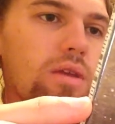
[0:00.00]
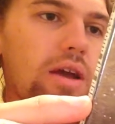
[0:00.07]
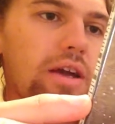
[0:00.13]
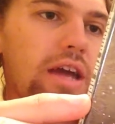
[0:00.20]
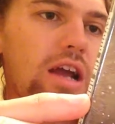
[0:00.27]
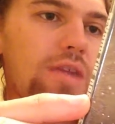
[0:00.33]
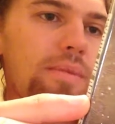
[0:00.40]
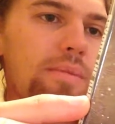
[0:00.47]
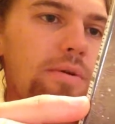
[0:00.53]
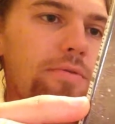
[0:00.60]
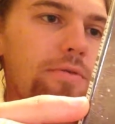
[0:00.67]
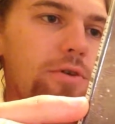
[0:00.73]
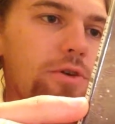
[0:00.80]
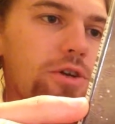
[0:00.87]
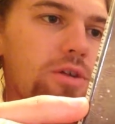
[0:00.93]
I can't remember
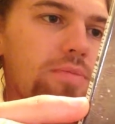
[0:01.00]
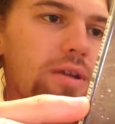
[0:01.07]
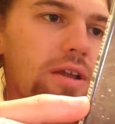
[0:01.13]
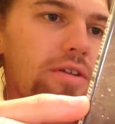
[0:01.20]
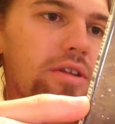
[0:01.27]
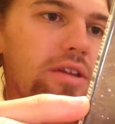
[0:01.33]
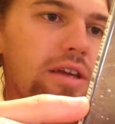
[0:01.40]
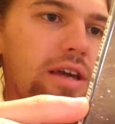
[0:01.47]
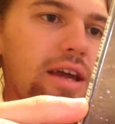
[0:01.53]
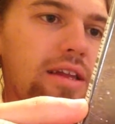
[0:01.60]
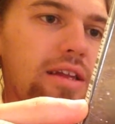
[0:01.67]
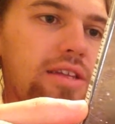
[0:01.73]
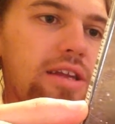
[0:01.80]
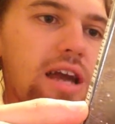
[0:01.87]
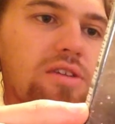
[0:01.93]
for sure, but I think the guy
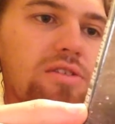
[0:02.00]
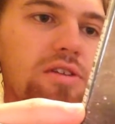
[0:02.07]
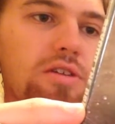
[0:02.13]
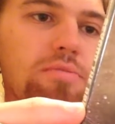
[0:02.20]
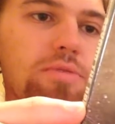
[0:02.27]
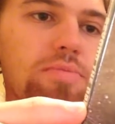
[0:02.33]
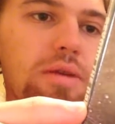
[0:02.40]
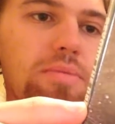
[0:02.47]
like taxiderms